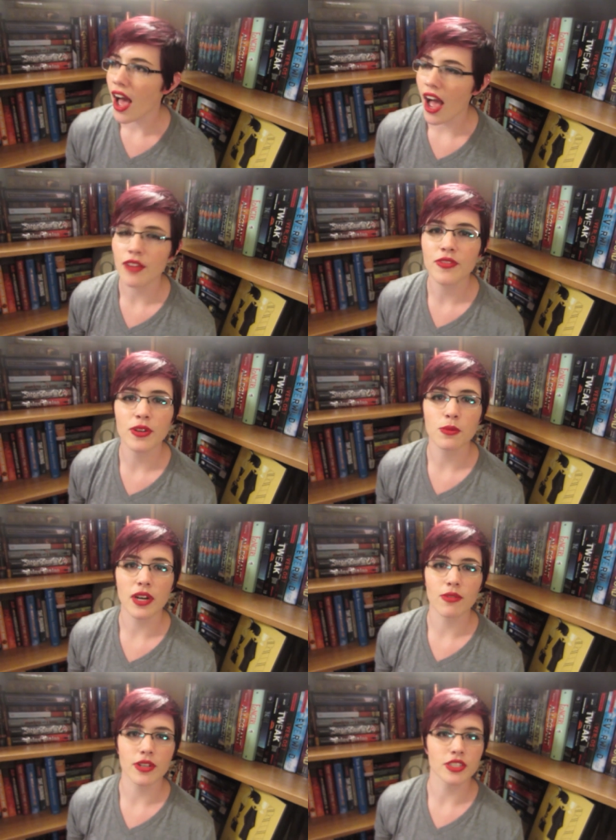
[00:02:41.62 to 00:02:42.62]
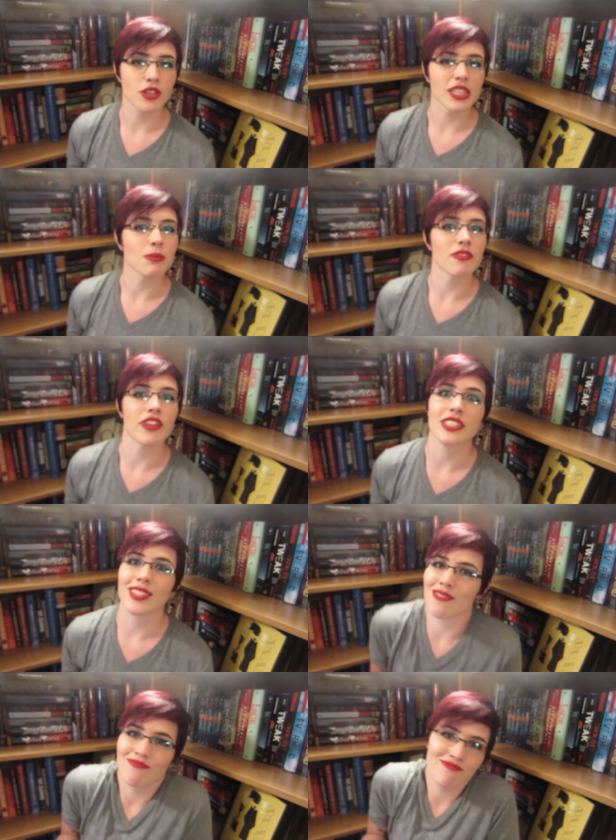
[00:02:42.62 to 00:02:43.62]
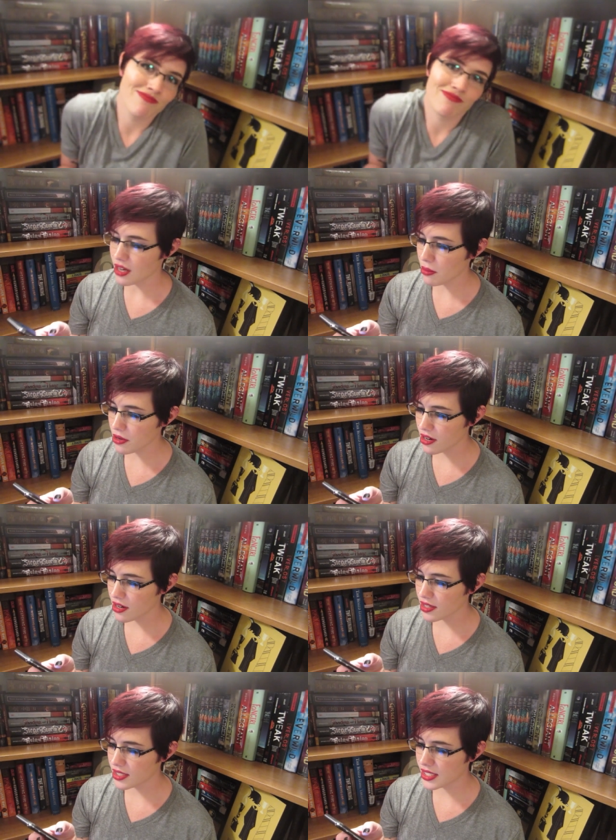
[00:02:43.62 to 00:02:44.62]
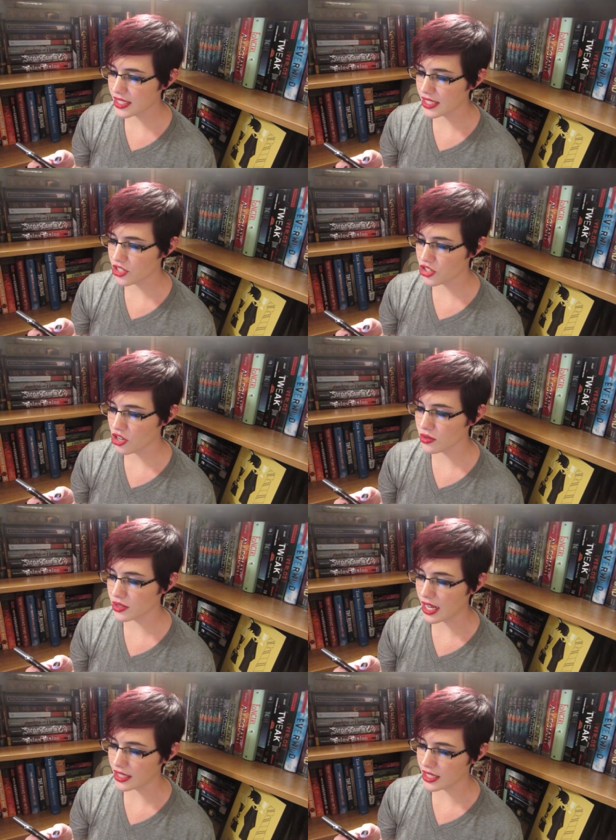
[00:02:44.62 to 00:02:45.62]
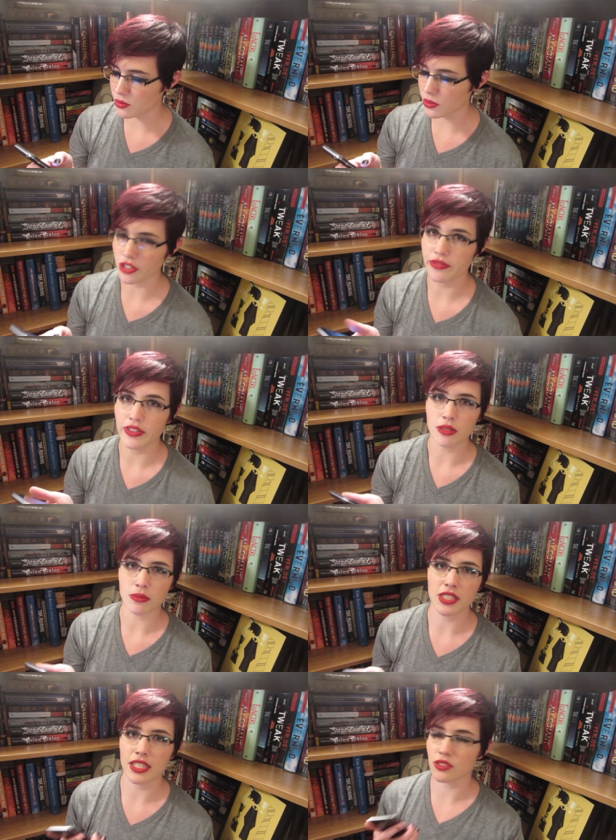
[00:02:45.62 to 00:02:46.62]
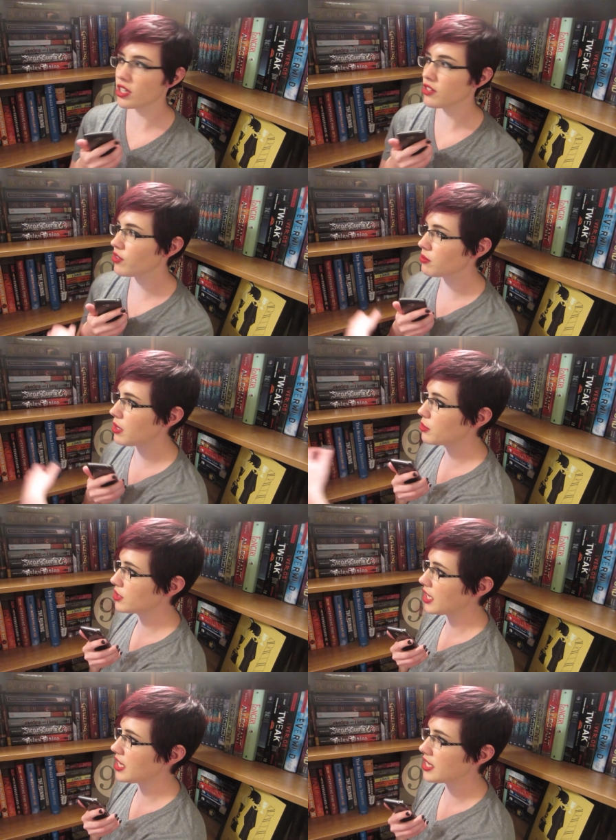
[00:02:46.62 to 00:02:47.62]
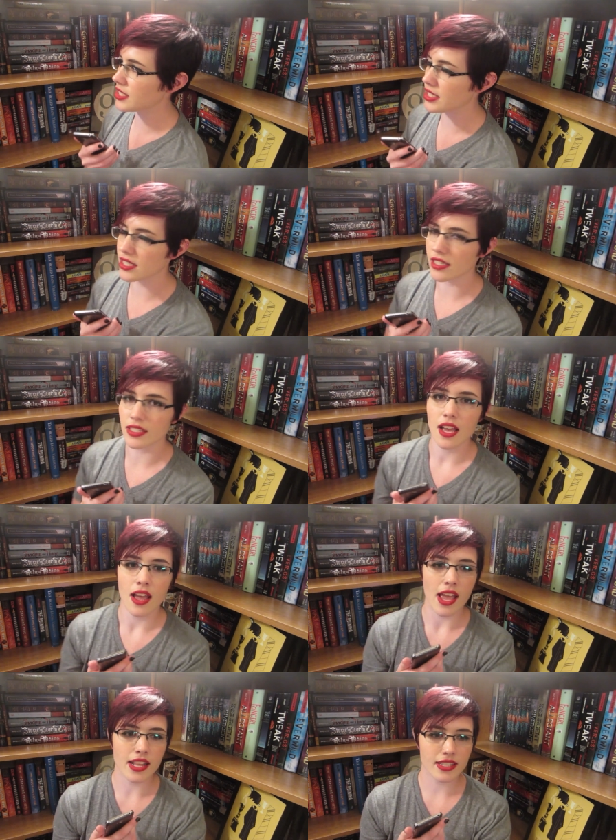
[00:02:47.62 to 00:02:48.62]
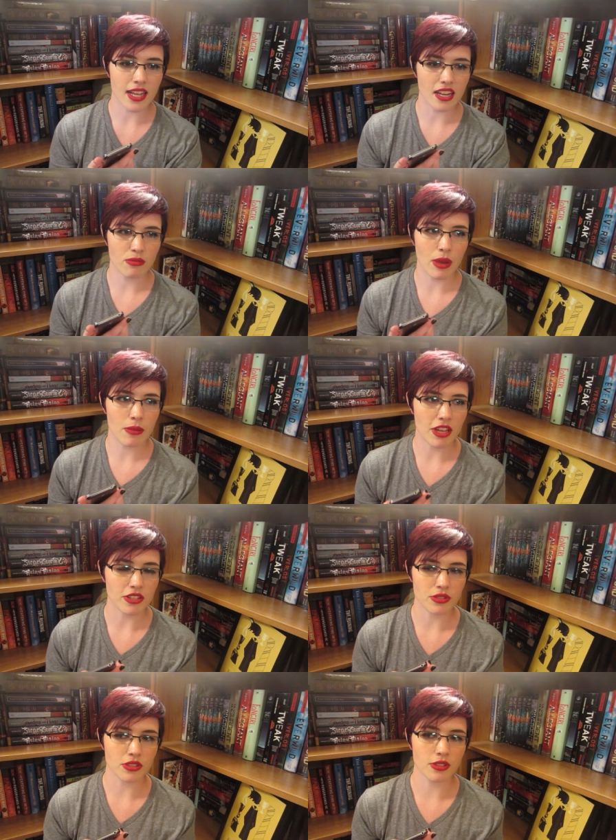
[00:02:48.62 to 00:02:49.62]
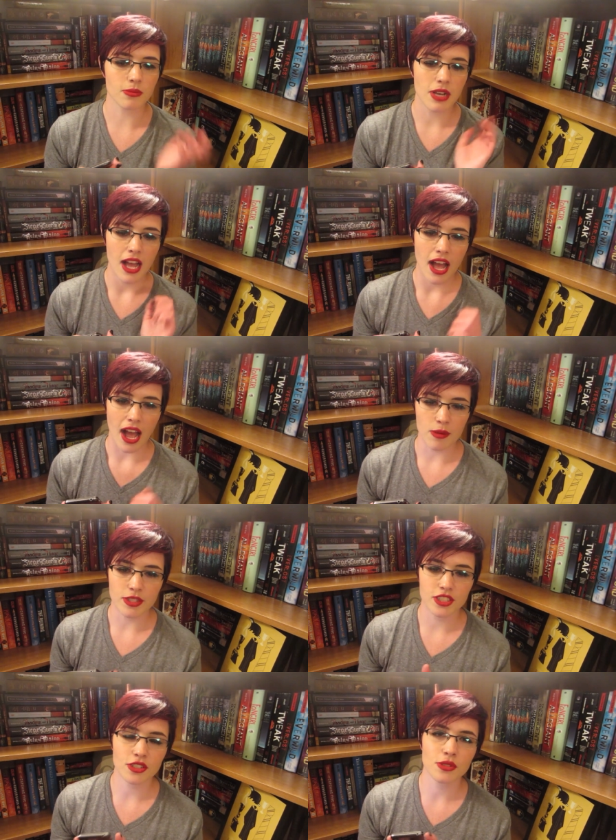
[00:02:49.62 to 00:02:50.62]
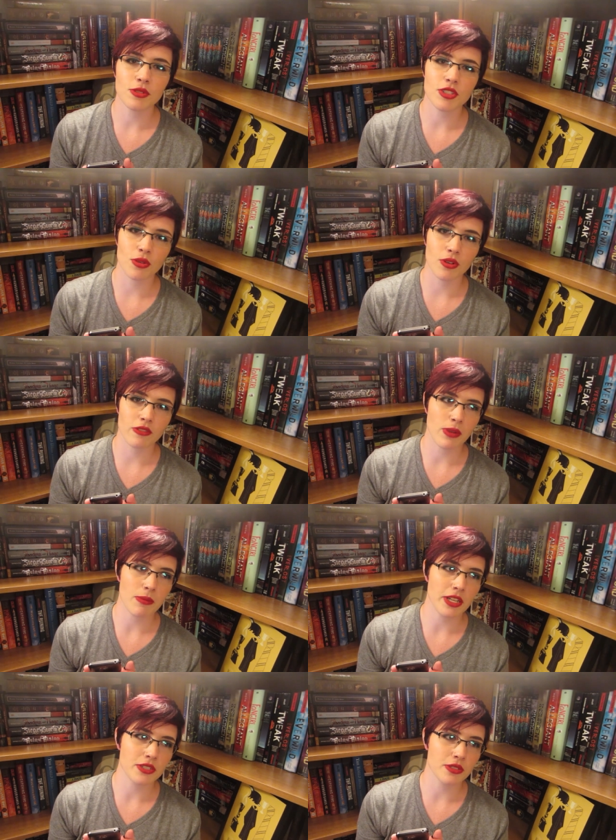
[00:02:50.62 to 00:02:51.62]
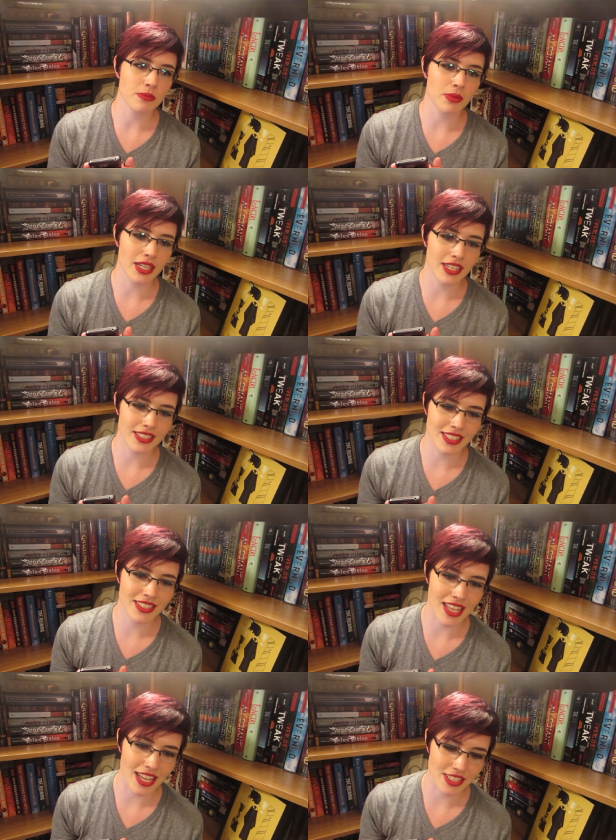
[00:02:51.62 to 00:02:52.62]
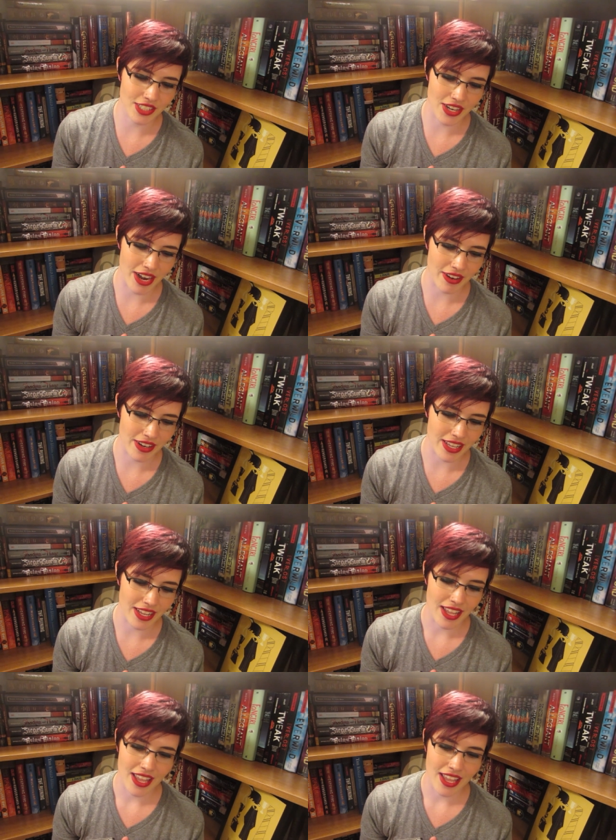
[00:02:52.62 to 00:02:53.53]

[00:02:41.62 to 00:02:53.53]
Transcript: I film whenever it strikes my fancy. Number six is show, tell us where you film, and that is right in front of my bookcases, inside of my bedroom. I would show you a tour of my bedroom, but it is a disaster area.